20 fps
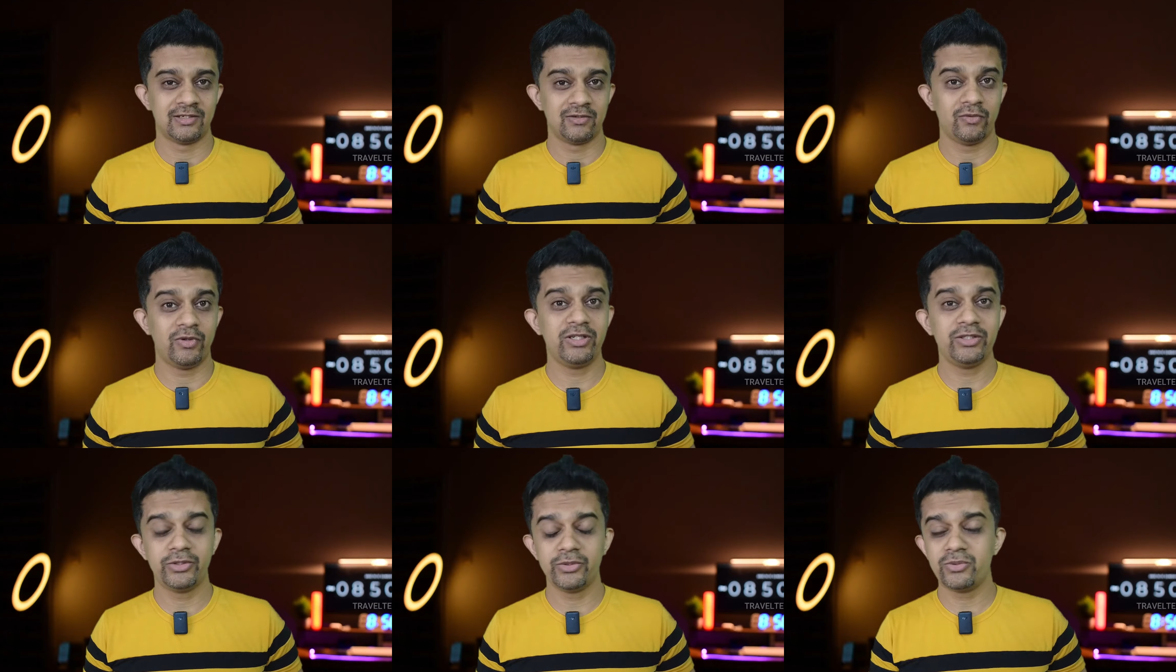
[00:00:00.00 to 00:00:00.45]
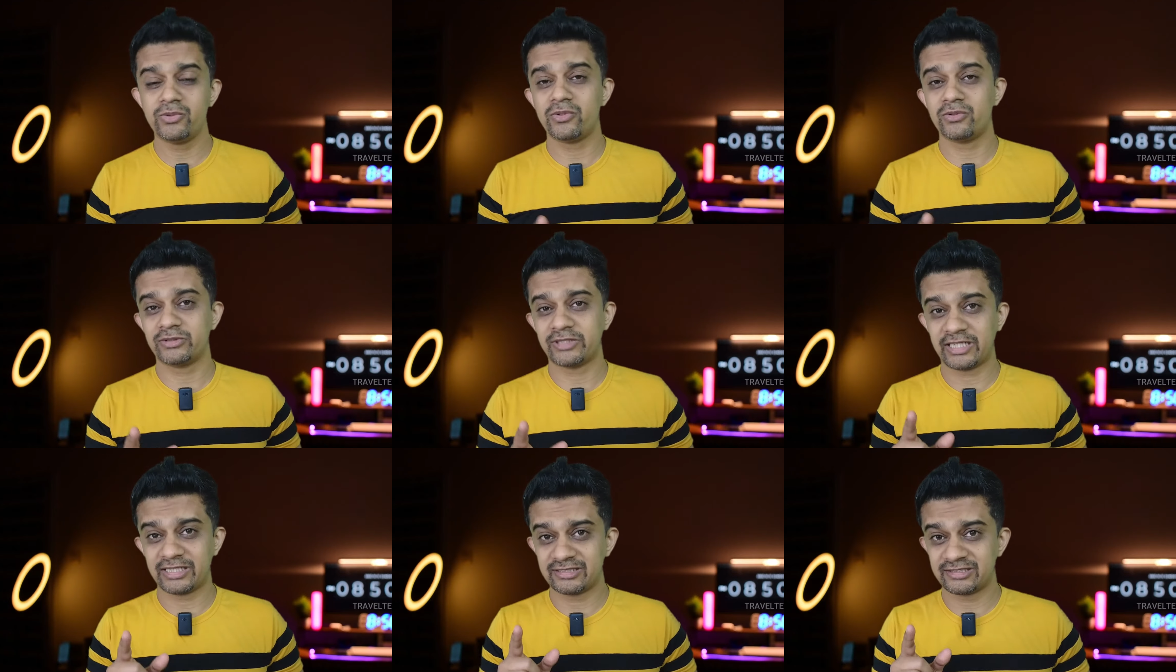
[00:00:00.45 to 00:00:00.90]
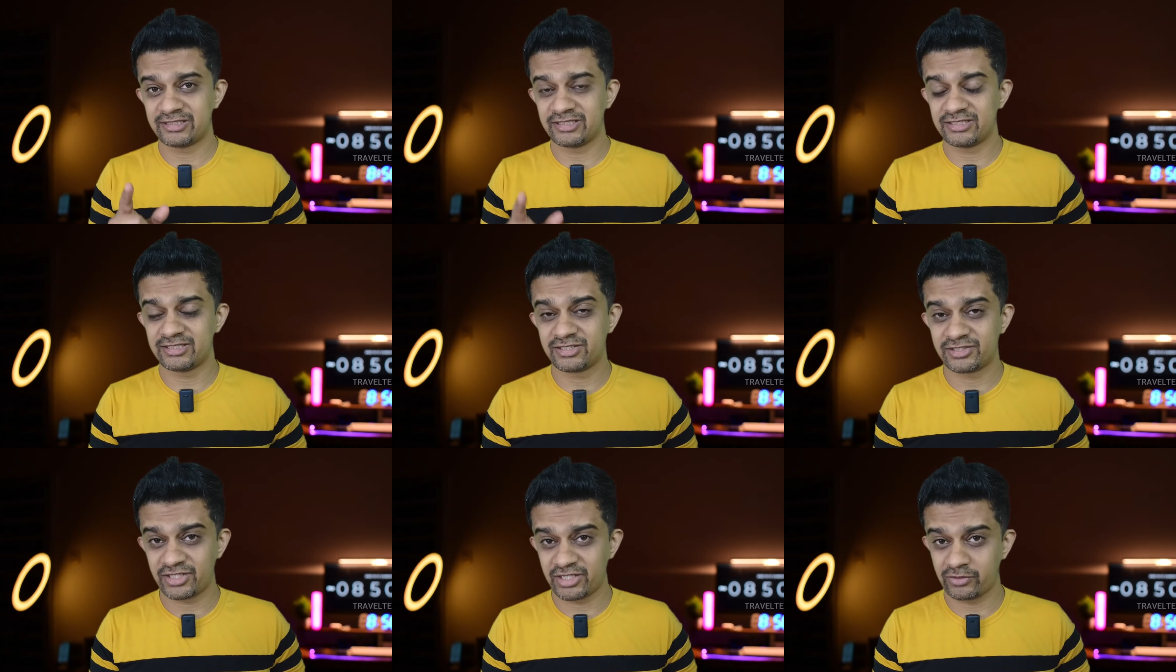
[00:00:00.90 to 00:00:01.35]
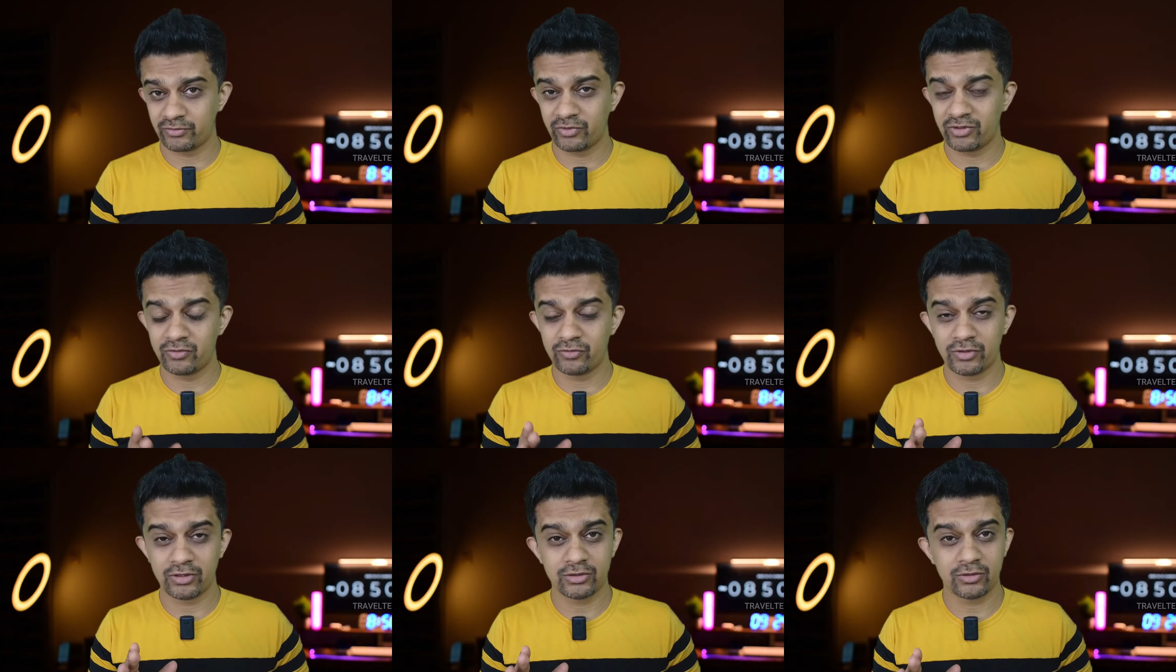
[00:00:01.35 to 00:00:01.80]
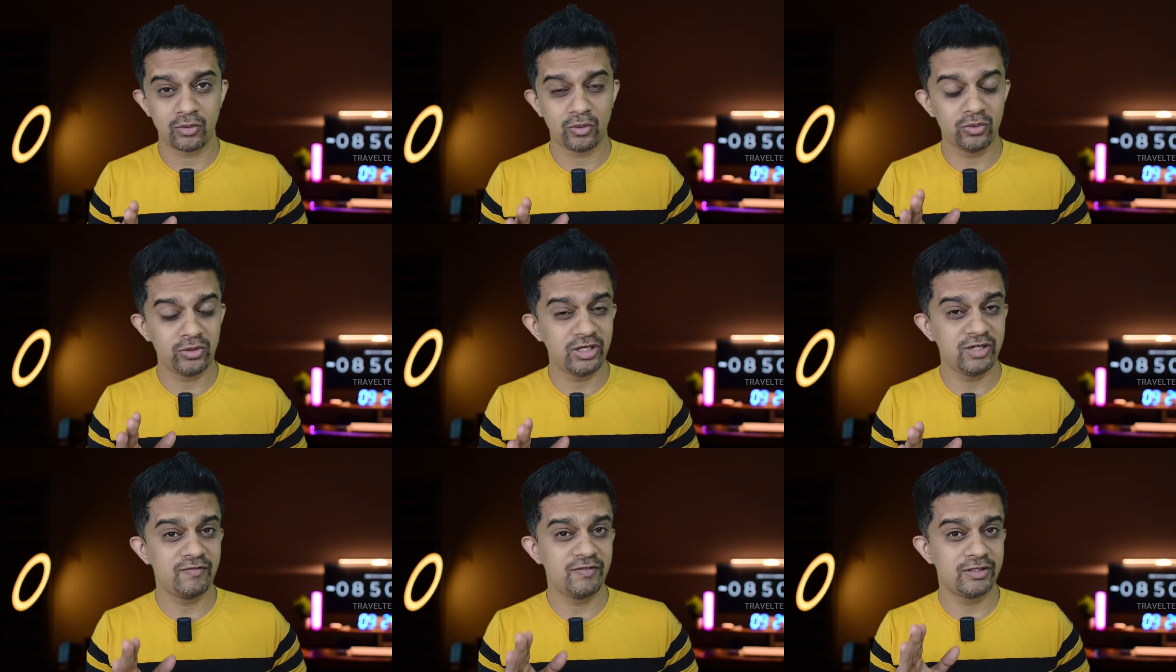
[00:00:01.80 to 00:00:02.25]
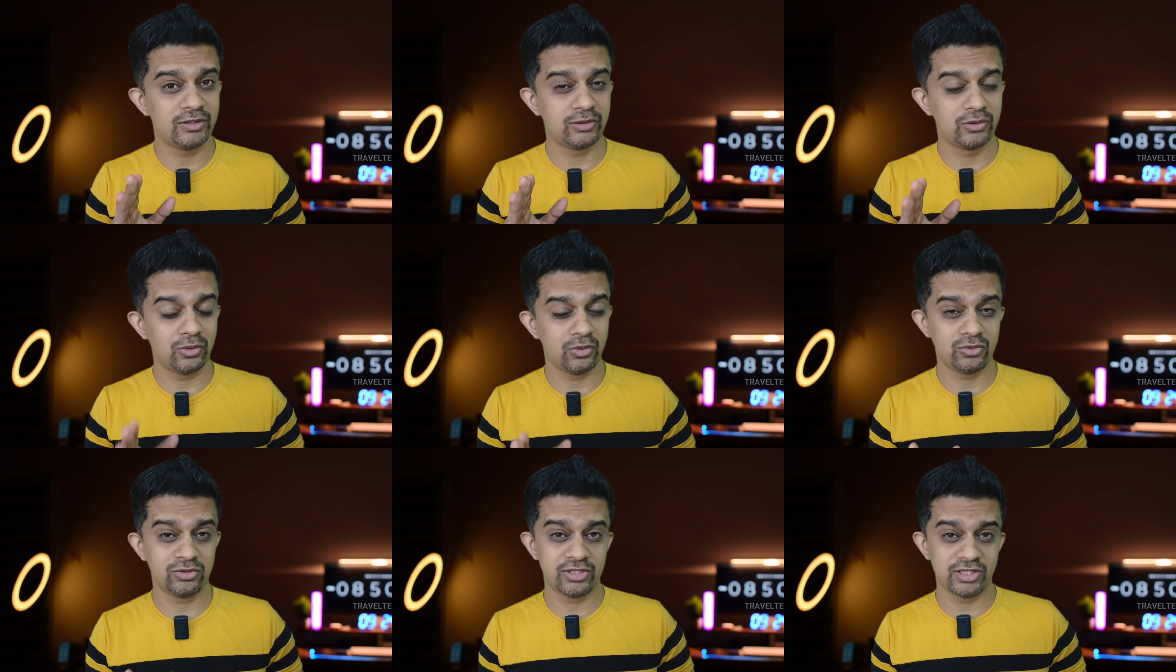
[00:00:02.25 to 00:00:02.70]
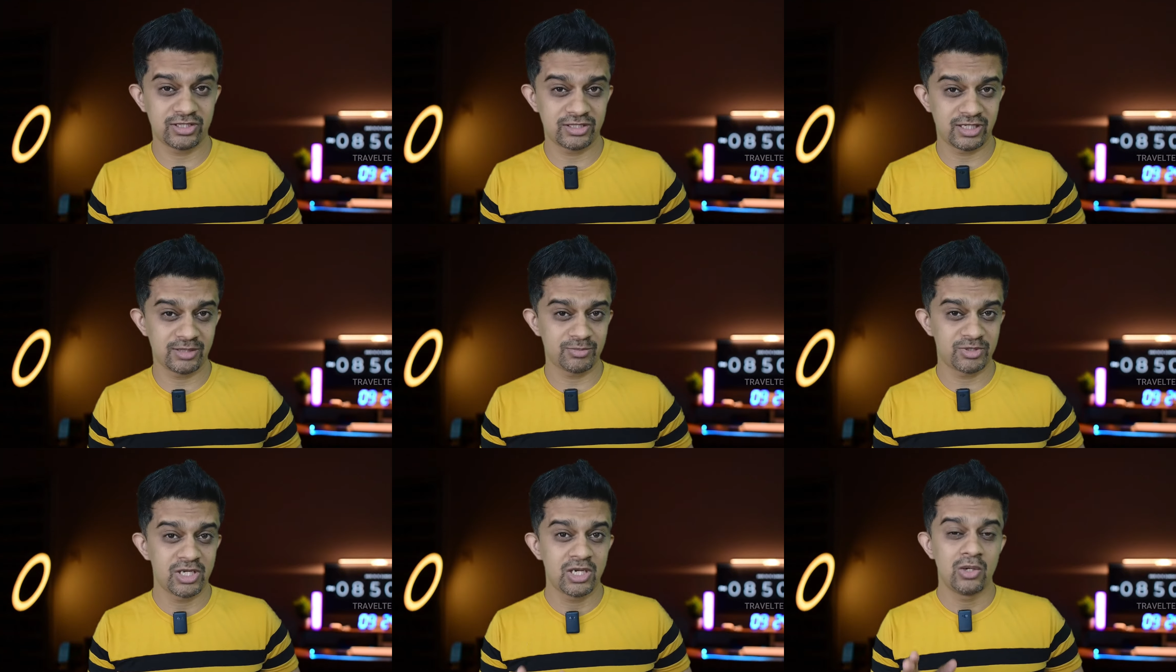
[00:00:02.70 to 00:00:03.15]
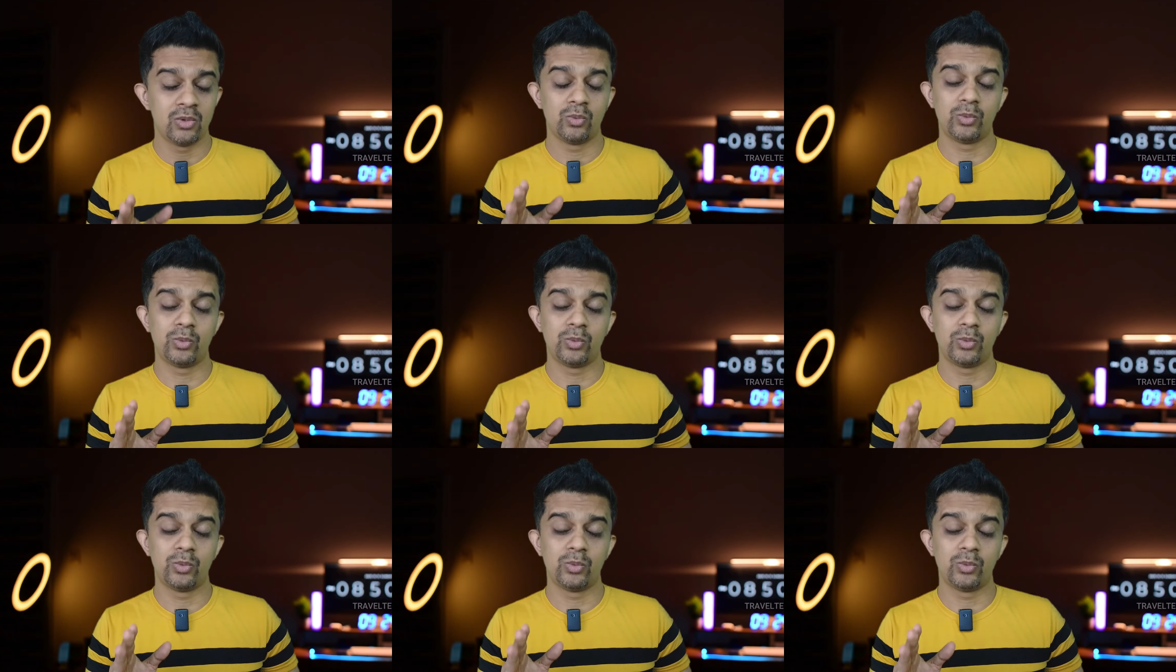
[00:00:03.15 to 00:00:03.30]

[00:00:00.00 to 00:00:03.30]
Well, do note that this trick will work only with those systems